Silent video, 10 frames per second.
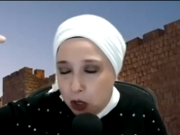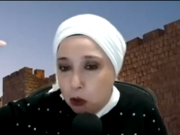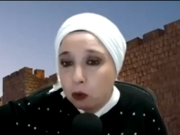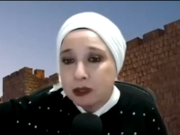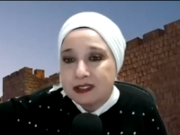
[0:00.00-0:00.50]

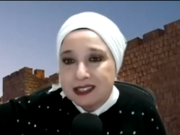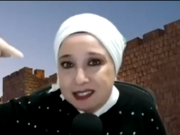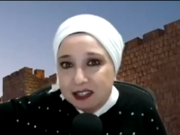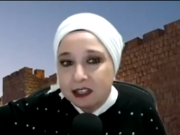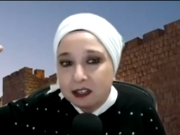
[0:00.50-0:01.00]
when the
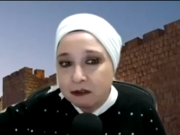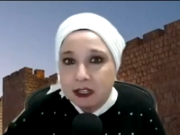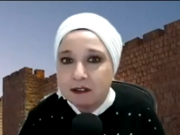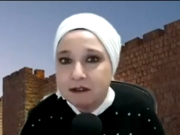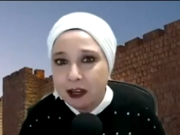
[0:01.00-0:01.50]
city of
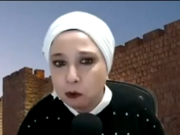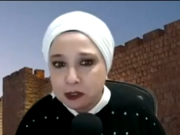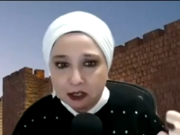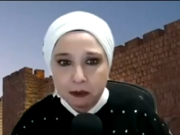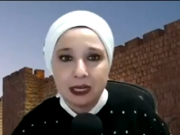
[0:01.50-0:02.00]
Nineveh was
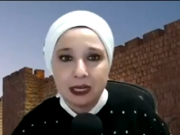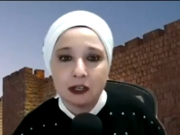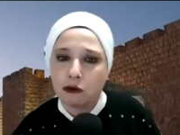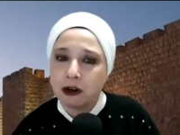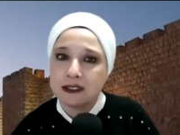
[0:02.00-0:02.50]
committing
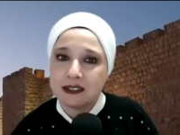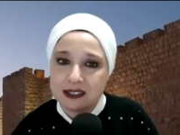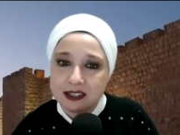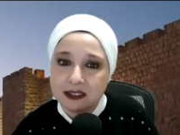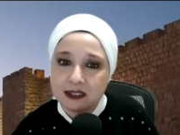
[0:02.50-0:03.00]
great
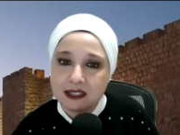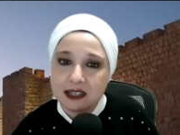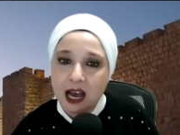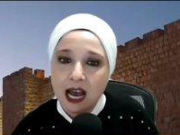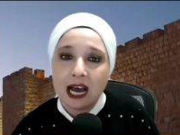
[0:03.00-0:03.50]
sins,
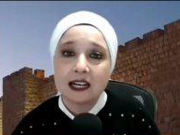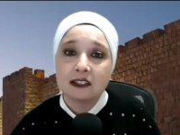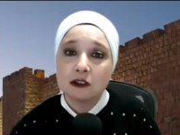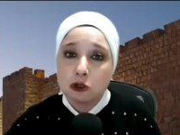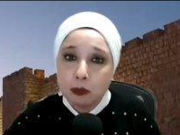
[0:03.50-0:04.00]

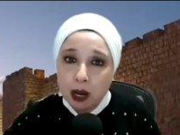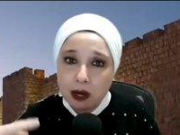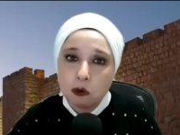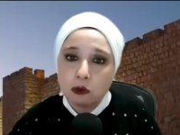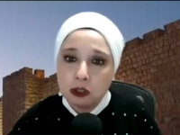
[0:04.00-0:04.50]
HaKadosh Baruch
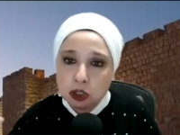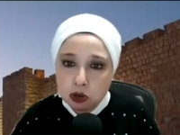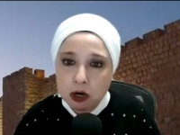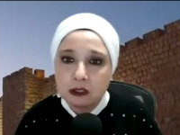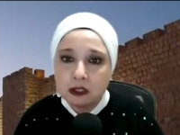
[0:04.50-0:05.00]
Hu
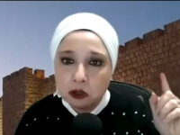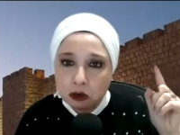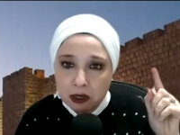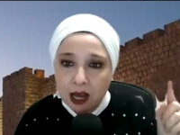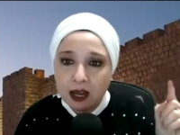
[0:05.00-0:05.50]
instructed
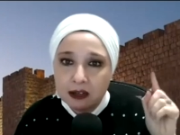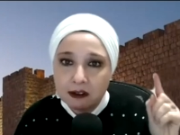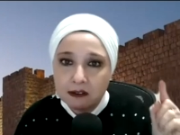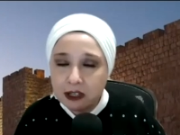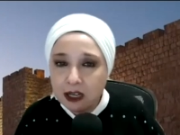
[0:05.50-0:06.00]
Yonah
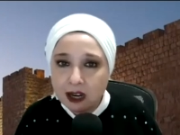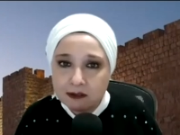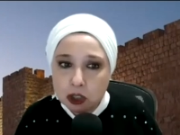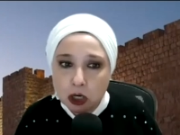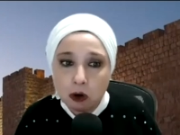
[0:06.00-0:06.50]
HaNavi alav
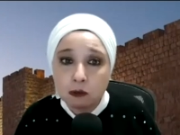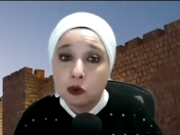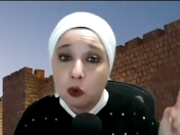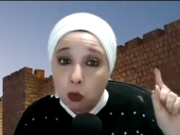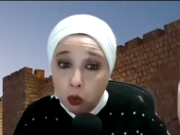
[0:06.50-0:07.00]
shalom to
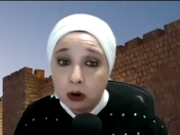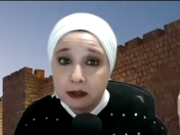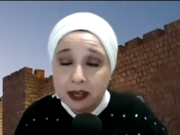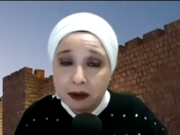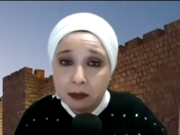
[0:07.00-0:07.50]
warn
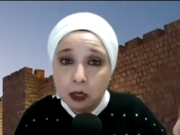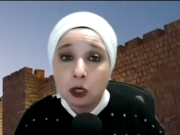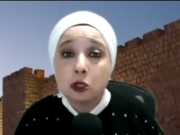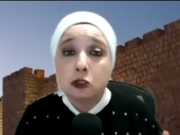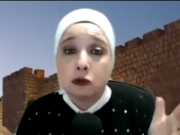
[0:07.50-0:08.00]
them
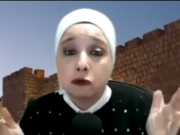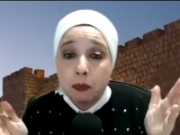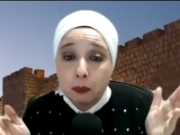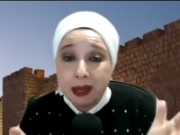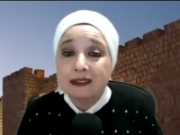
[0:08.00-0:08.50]
to
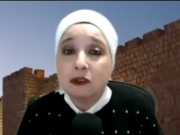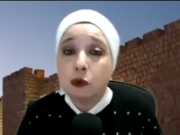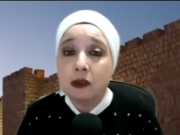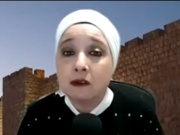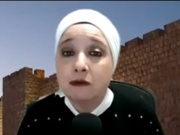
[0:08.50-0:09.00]
repent
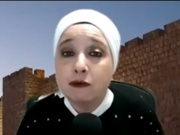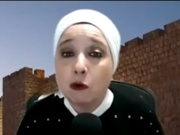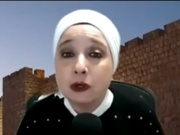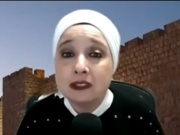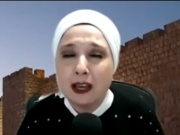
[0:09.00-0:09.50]
within
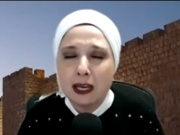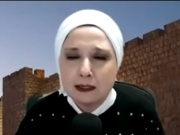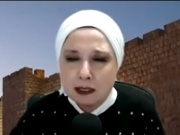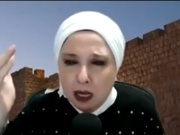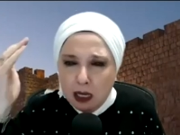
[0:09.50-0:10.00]
40
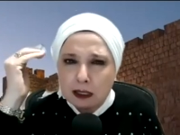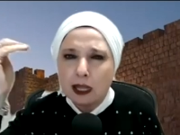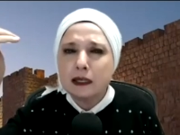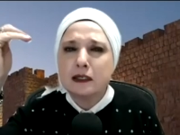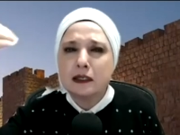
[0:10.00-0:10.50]
days,
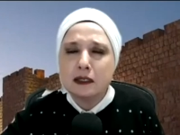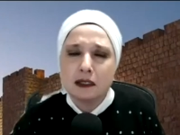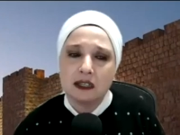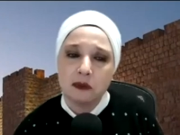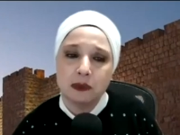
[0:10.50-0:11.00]
lest the
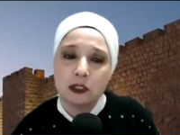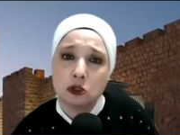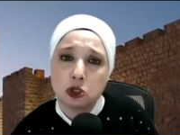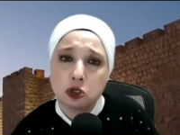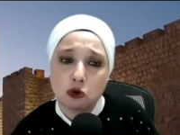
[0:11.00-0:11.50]
city be
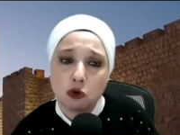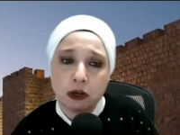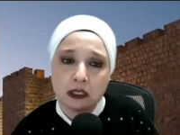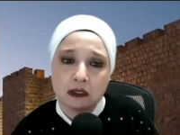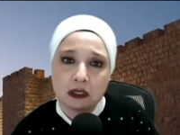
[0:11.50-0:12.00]

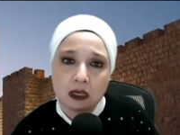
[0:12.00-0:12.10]
destroyed.